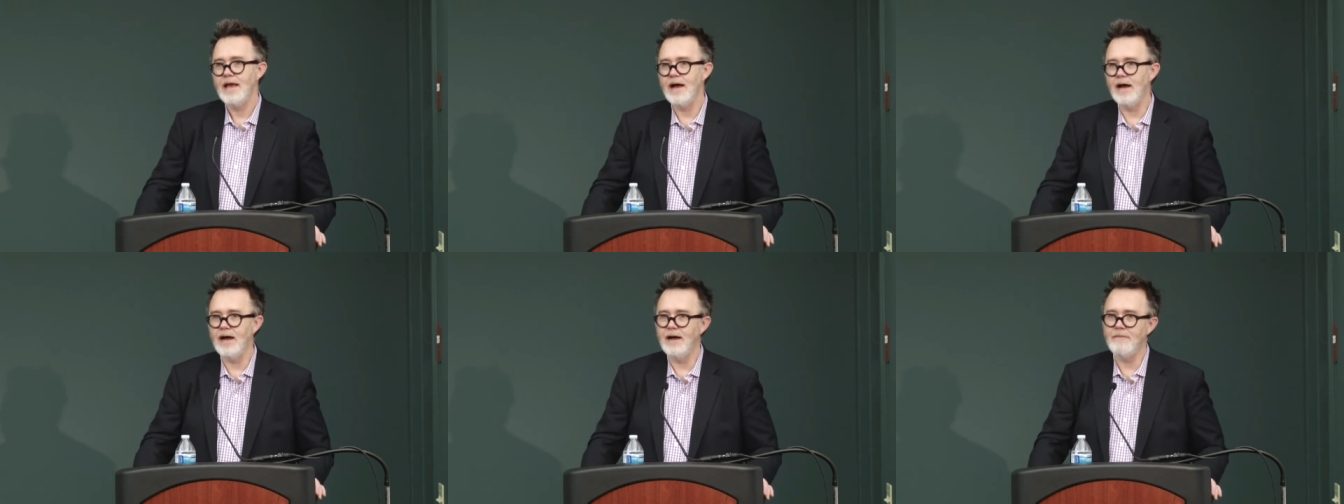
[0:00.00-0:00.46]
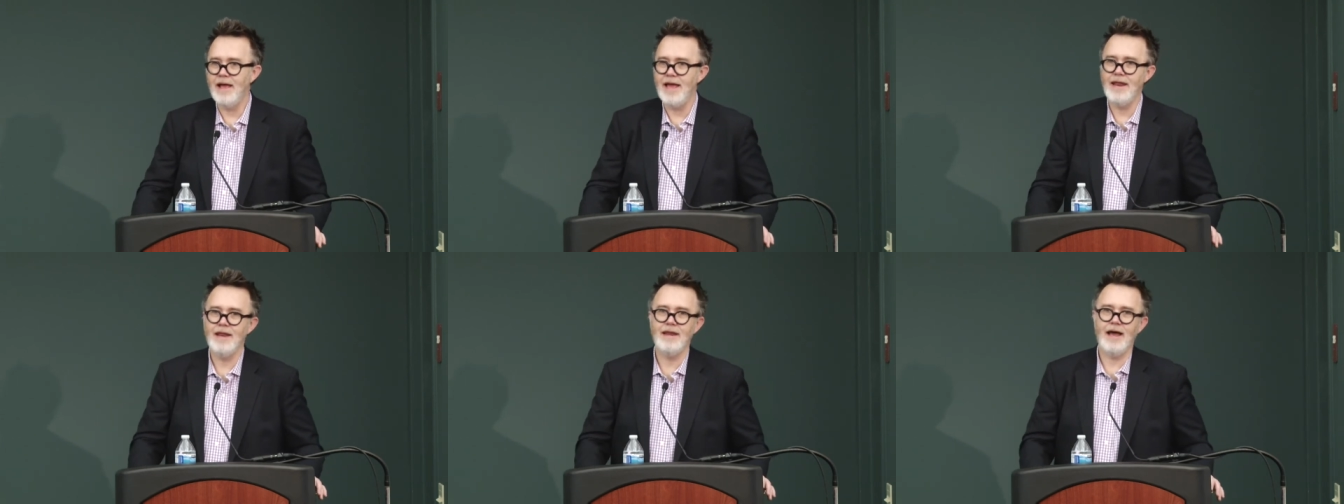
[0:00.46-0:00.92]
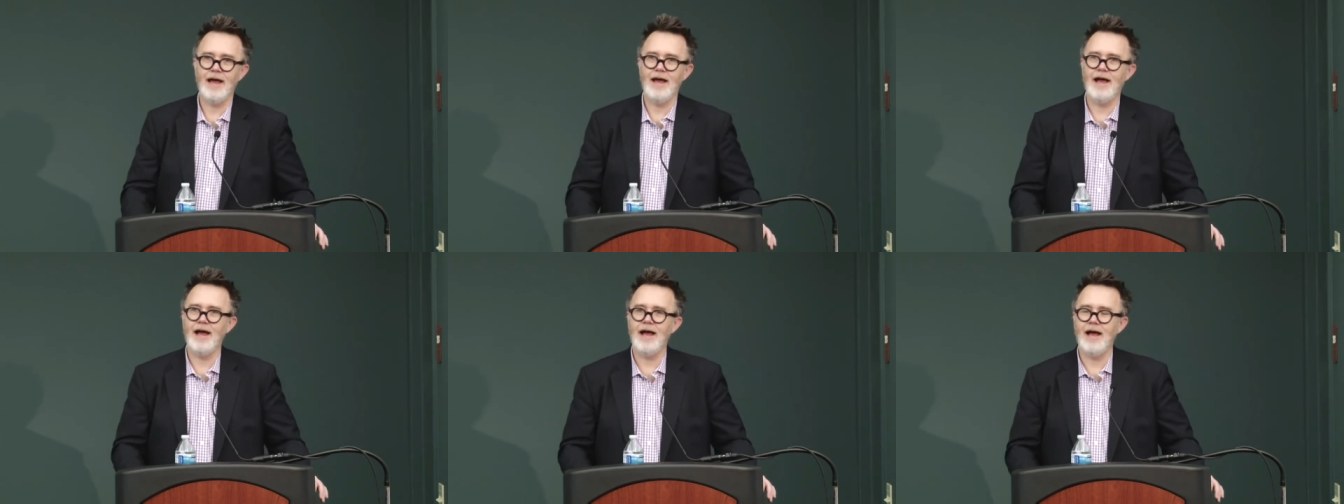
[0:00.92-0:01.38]
Um, and
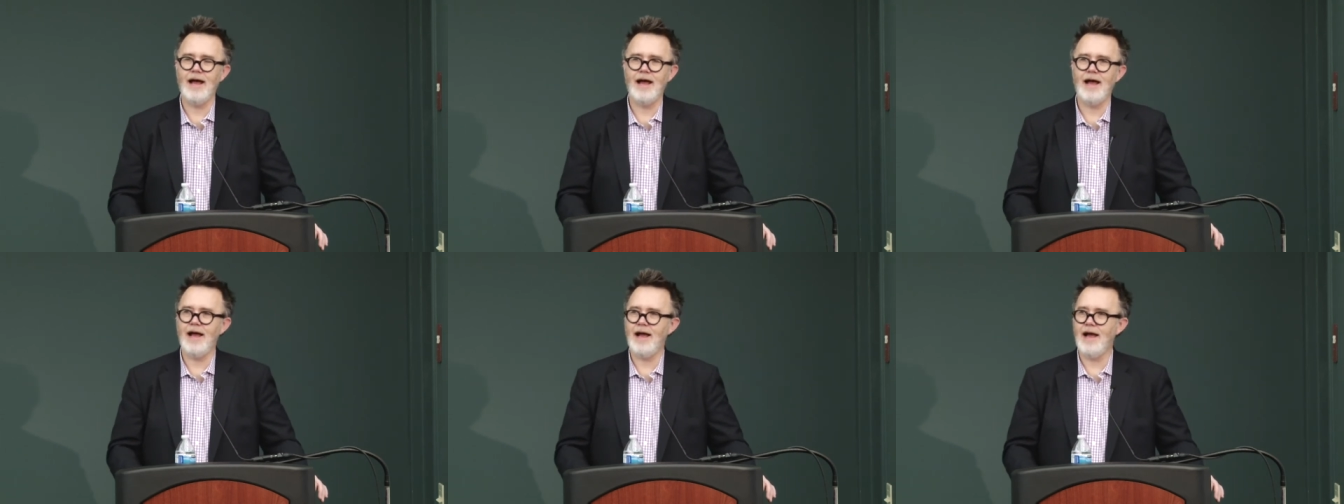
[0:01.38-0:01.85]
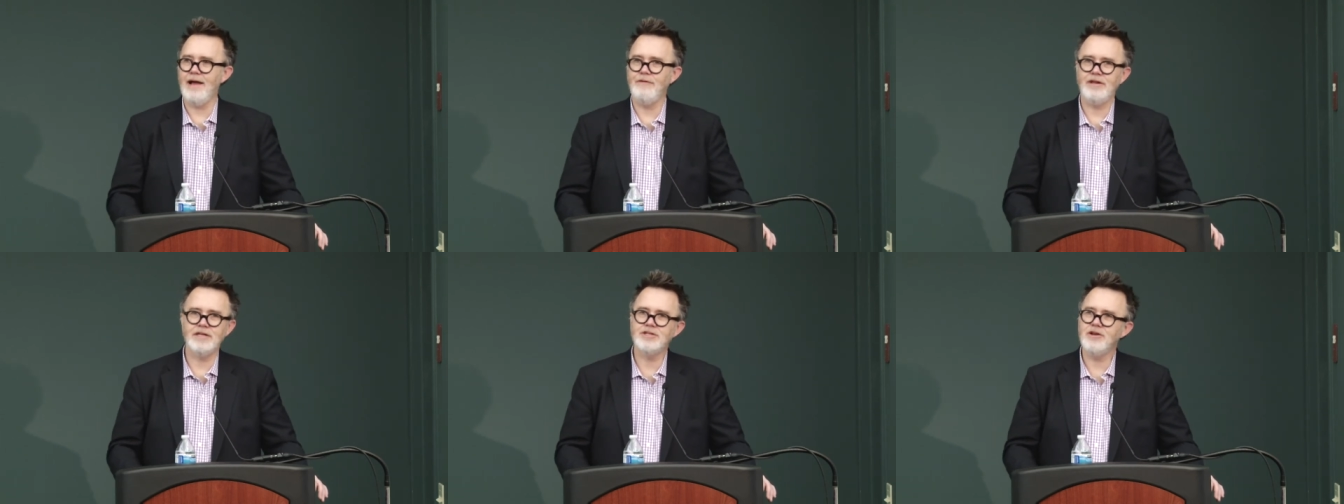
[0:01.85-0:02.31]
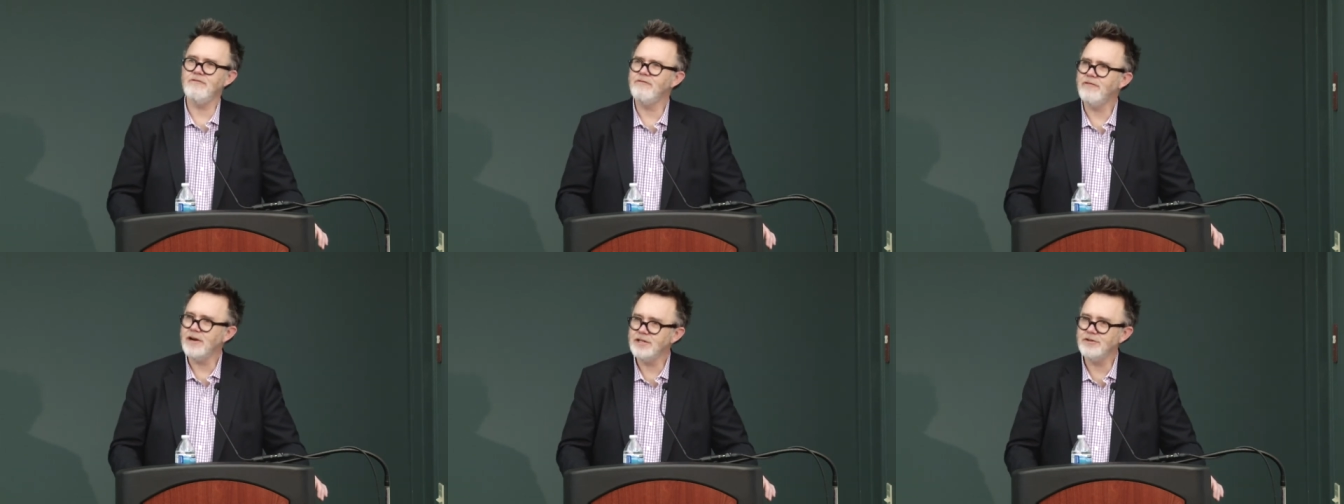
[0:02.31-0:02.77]
I would get so
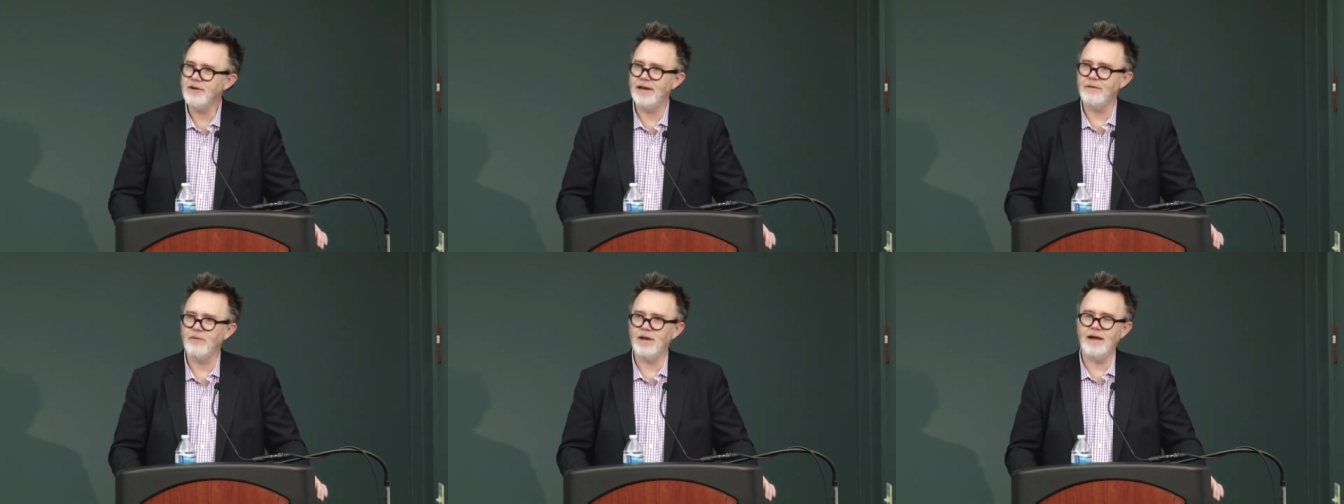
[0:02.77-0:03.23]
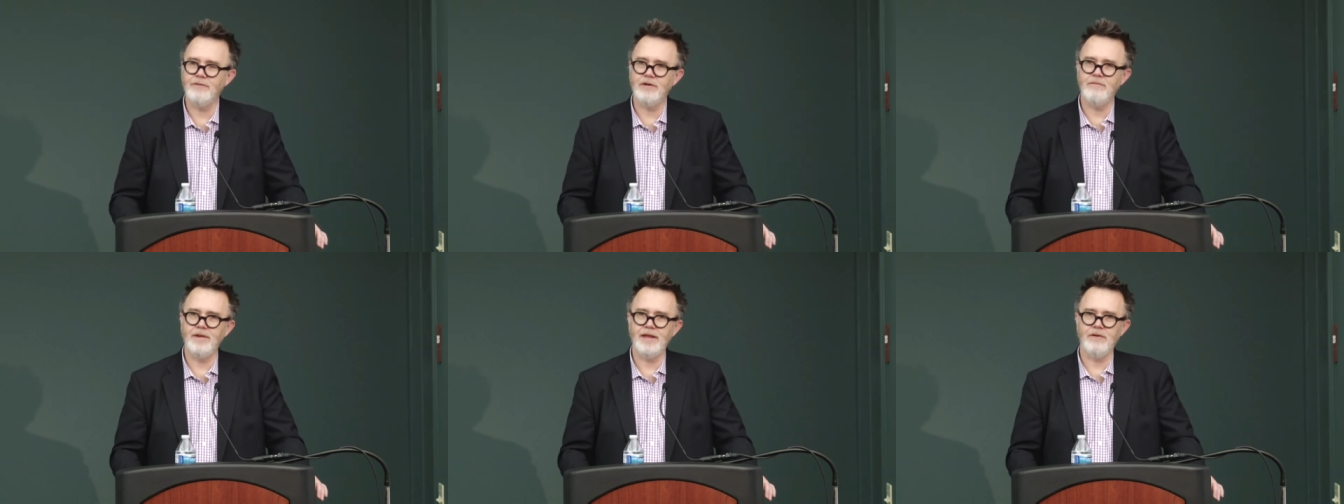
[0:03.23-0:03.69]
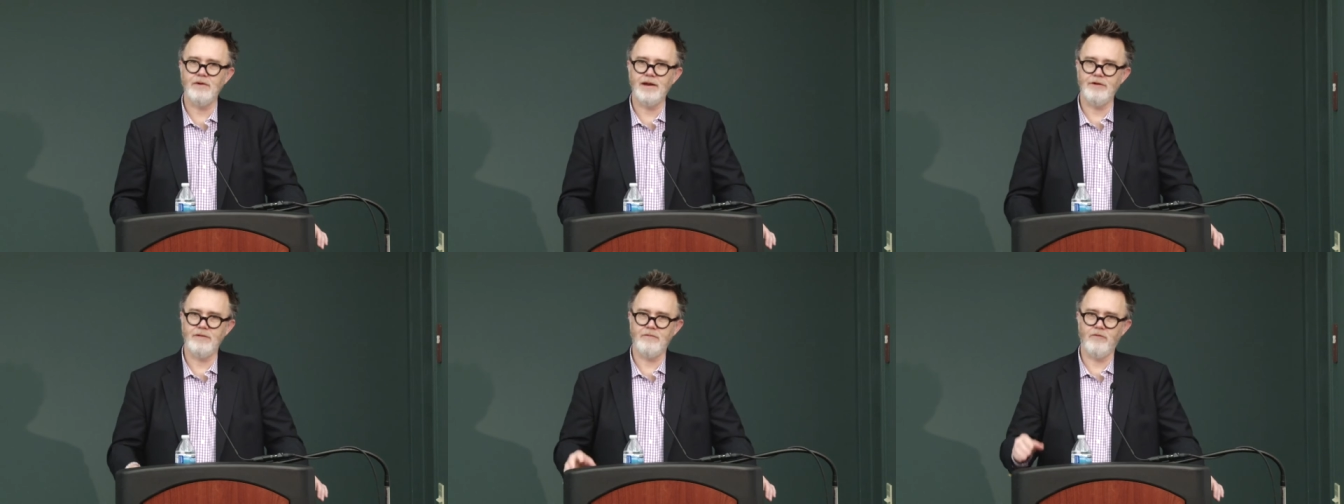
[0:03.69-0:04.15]
frustrated when I would be when
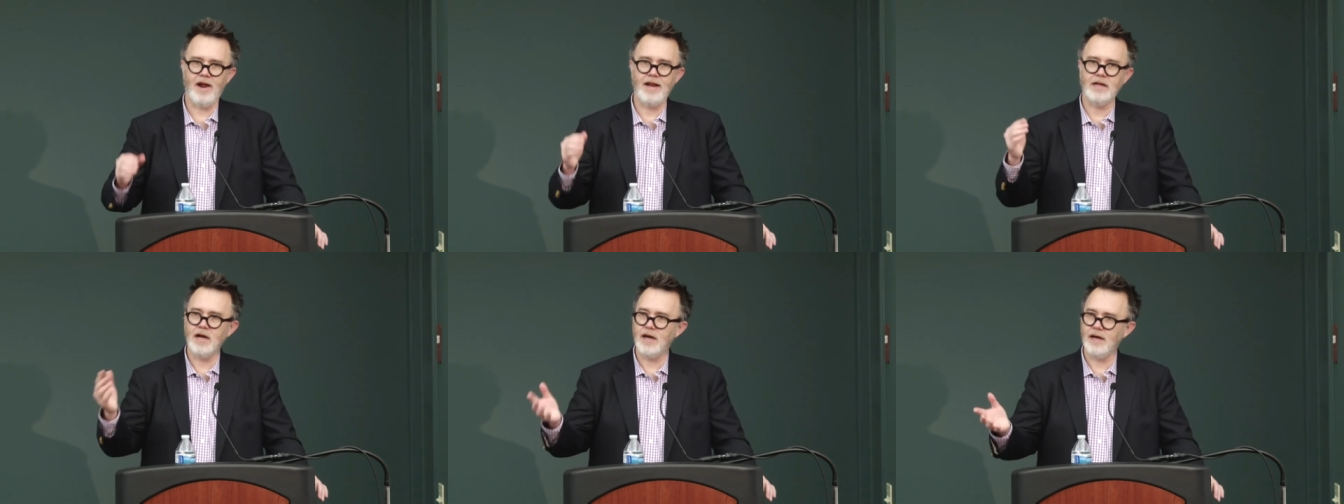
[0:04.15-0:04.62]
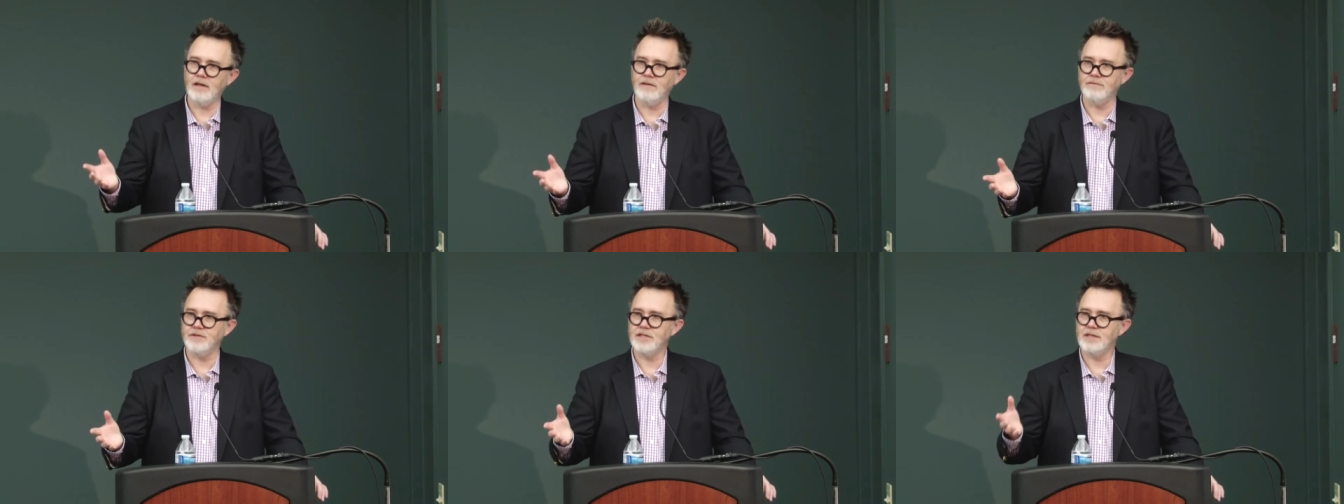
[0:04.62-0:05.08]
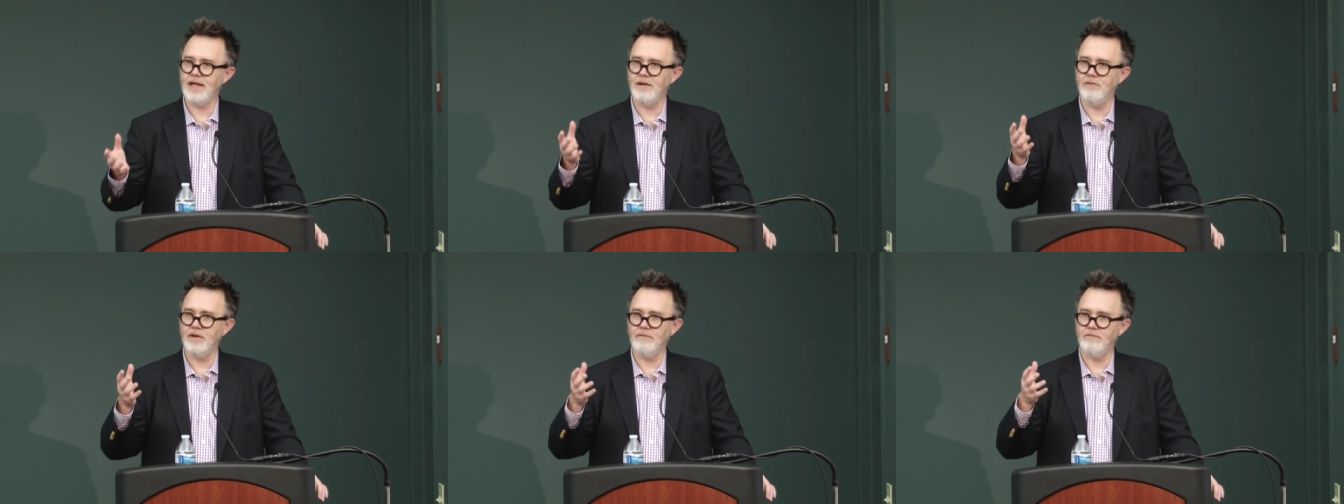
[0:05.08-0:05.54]
I would write columns
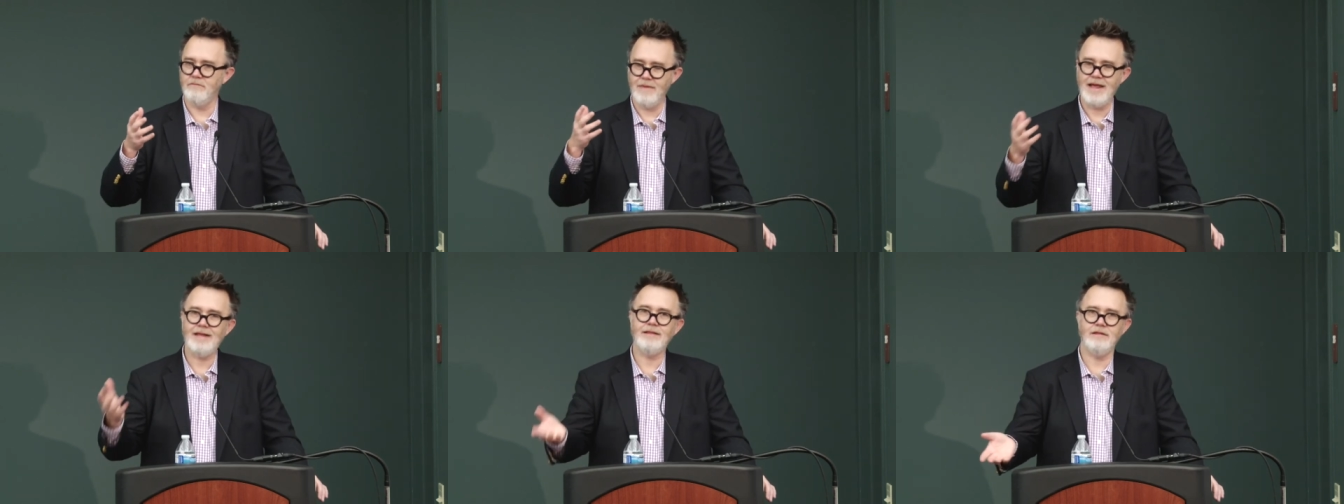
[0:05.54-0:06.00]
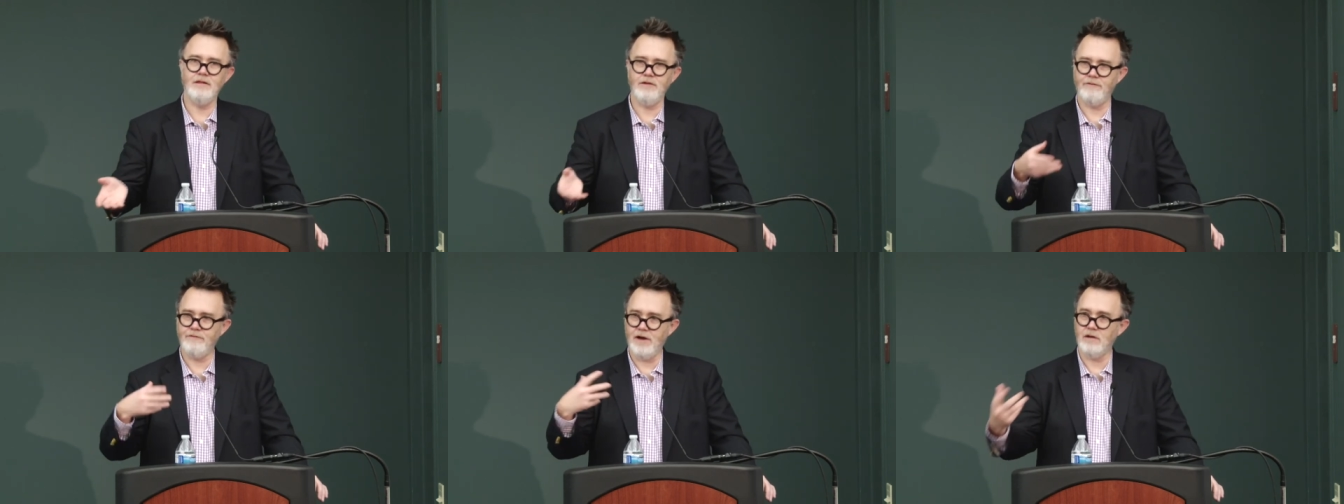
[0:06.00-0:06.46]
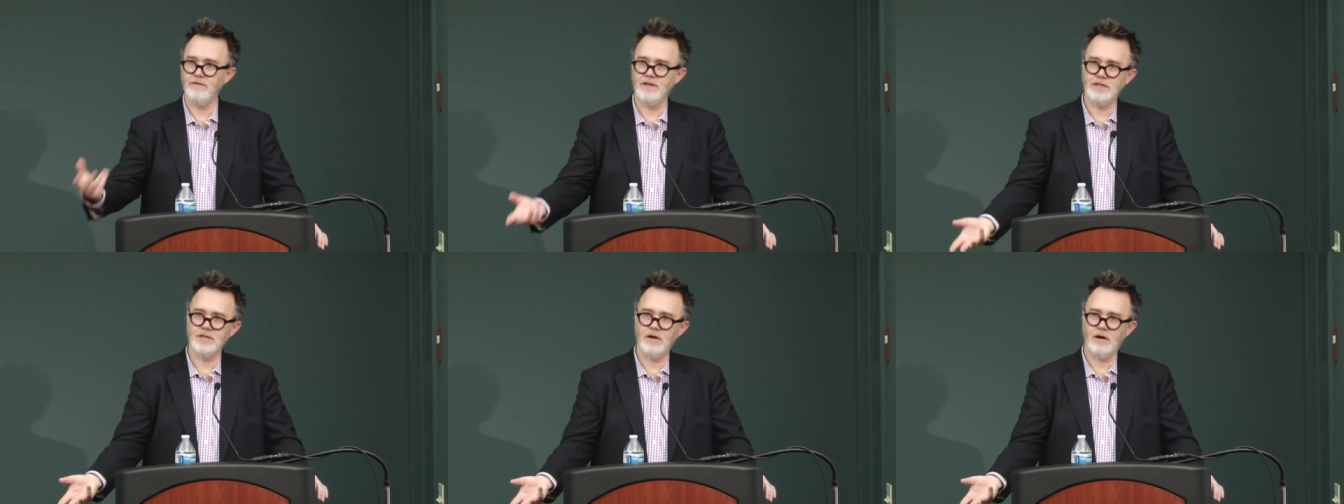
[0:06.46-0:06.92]
that would make follow
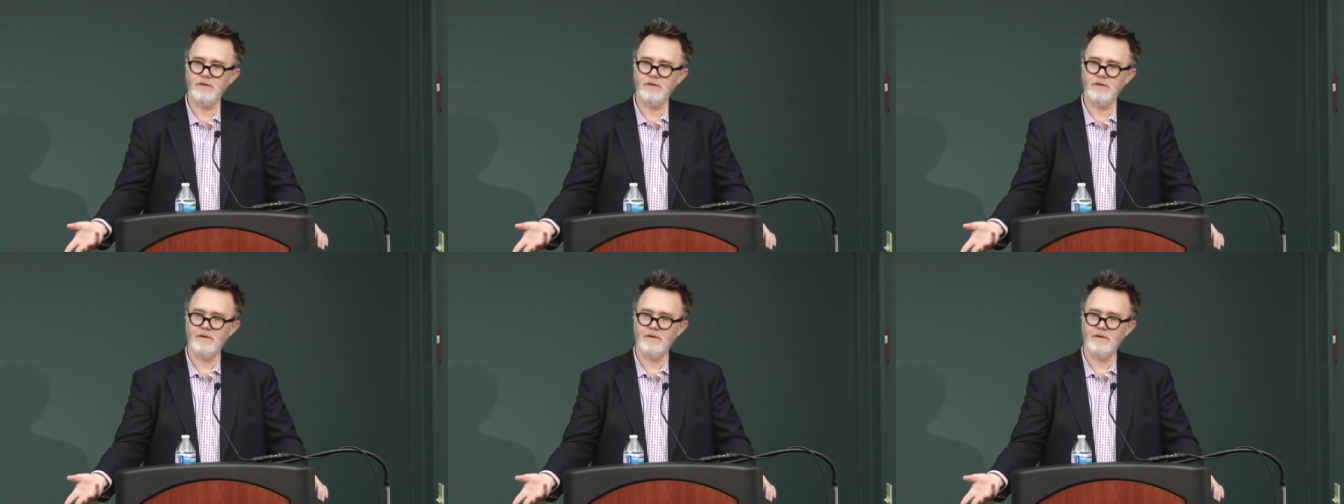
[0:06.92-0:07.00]
this